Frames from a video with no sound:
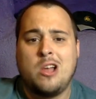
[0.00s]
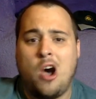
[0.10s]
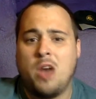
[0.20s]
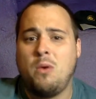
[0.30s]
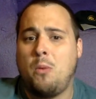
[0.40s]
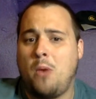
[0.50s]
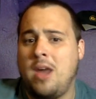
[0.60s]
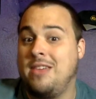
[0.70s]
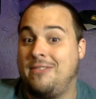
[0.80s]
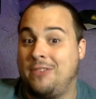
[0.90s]
Ottawa
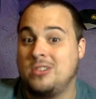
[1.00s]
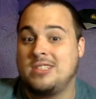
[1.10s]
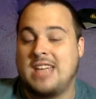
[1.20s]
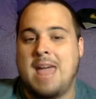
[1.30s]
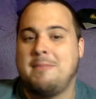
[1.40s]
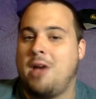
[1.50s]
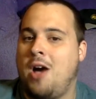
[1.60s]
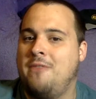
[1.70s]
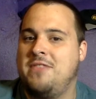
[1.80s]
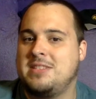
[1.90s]
won the first game
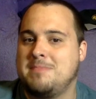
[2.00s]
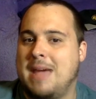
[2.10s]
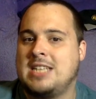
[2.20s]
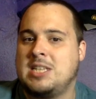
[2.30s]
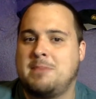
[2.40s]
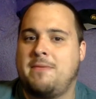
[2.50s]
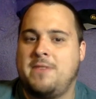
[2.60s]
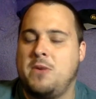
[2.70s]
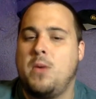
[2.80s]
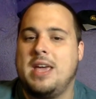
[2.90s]
of this matchup a
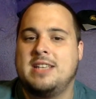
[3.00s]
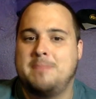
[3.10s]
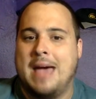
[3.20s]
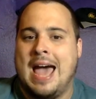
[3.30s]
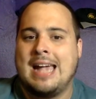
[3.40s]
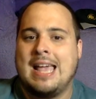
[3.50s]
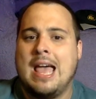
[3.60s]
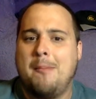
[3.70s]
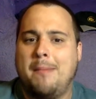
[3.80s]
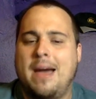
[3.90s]
few weeks back,
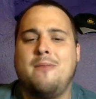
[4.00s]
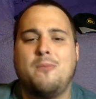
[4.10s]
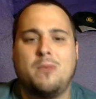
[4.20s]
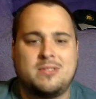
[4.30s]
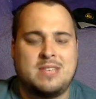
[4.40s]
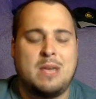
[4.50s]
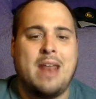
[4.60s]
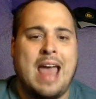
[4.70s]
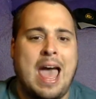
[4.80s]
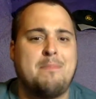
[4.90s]
but we'll see
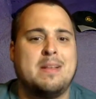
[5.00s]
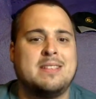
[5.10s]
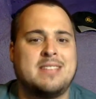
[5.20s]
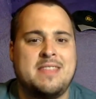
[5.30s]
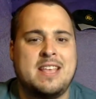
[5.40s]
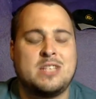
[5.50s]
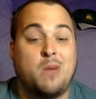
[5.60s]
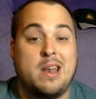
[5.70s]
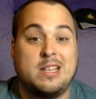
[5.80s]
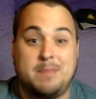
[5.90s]
what happens in this
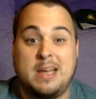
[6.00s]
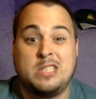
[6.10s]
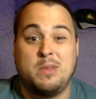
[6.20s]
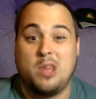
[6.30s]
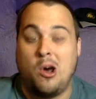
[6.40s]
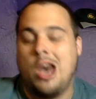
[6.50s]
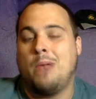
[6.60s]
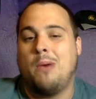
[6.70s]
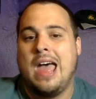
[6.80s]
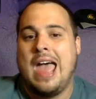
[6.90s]
one, especially with Ottawa